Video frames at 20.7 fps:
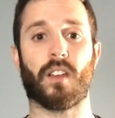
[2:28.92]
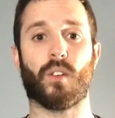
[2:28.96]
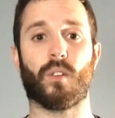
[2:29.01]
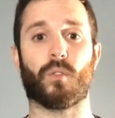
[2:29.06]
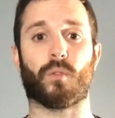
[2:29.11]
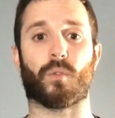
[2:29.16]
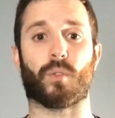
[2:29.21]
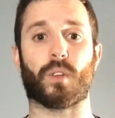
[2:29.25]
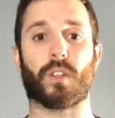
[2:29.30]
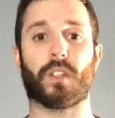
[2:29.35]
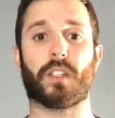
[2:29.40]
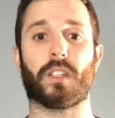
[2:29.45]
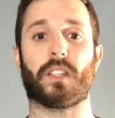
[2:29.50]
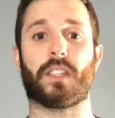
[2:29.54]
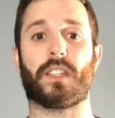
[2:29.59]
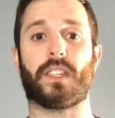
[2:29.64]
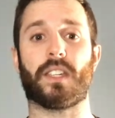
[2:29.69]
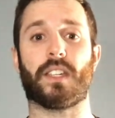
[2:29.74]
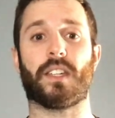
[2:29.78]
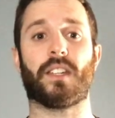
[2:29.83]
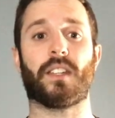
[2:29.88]
Really
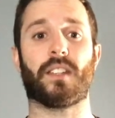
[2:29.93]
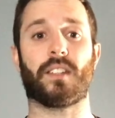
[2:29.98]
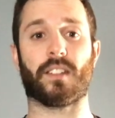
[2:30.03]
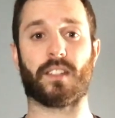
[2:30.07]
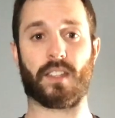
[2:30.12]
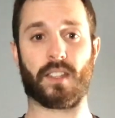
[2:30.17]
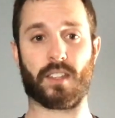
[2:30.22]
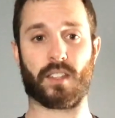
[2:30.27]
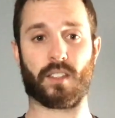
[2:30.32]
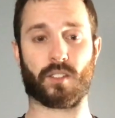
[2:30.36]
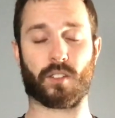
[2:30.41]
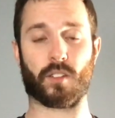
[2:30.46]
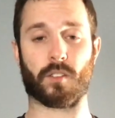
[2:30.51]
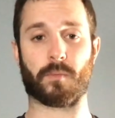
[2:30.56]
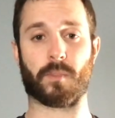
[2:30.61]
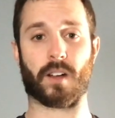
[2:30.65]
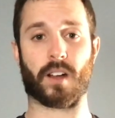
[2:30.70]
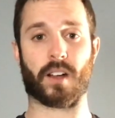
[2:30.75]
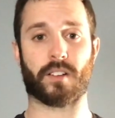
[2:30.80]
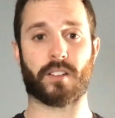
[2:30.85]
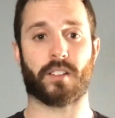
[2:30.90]
key to getting this good
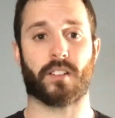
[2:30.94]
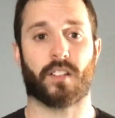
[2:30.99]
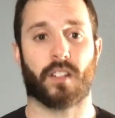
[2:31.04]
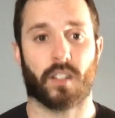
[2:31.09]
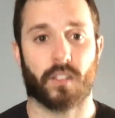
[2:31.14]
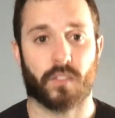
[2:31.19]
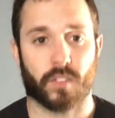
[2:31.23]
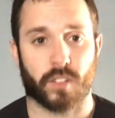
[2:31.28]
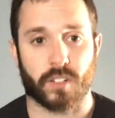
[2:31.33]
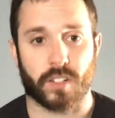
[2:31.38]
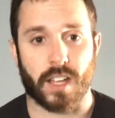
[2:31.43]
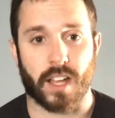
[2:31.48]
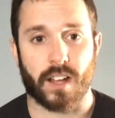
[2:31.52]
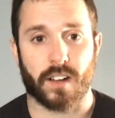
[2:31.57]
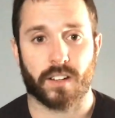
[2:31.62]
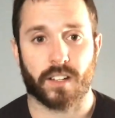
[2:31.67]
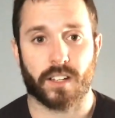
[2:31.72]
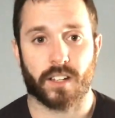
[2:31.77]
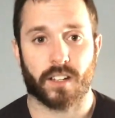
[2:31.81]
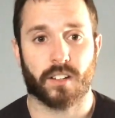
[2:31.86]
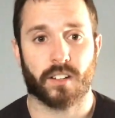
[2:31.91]
posture, because if you're down
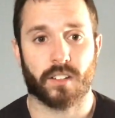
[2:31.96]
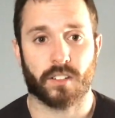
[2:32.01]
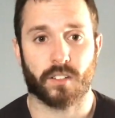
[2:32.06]
here,